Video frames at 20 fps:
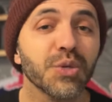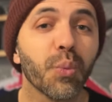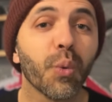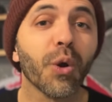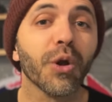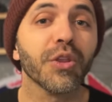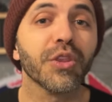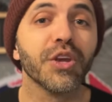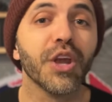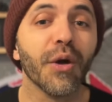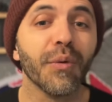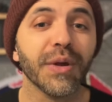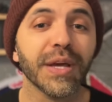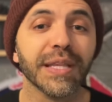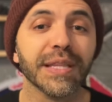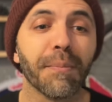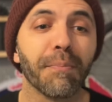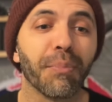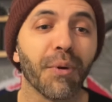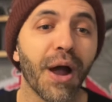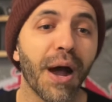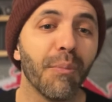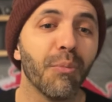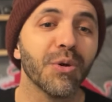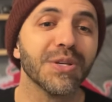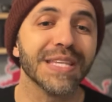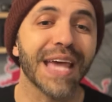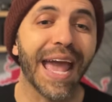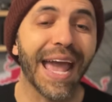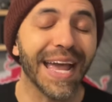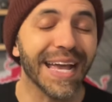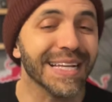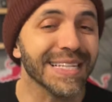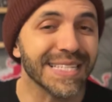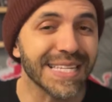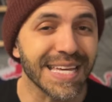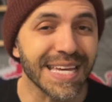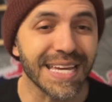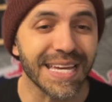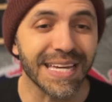worth noting that Bram was
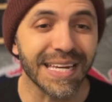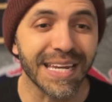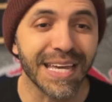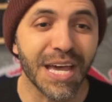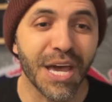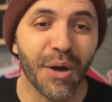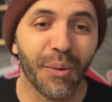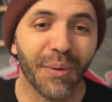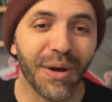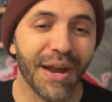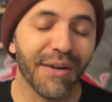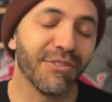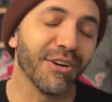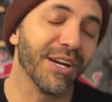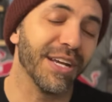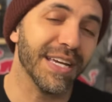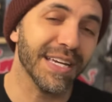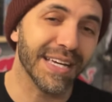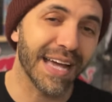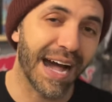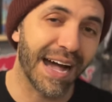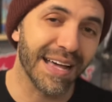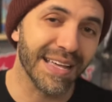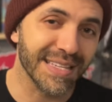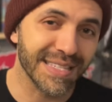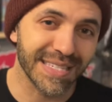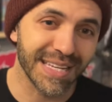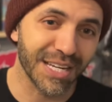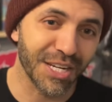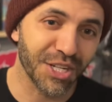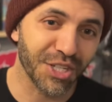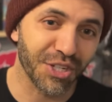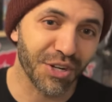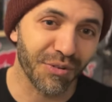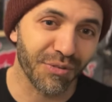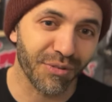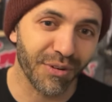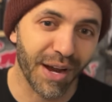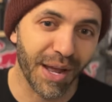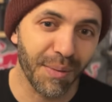18 whenever he got his signature
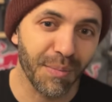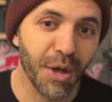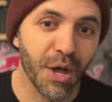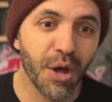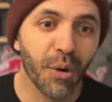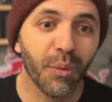frame,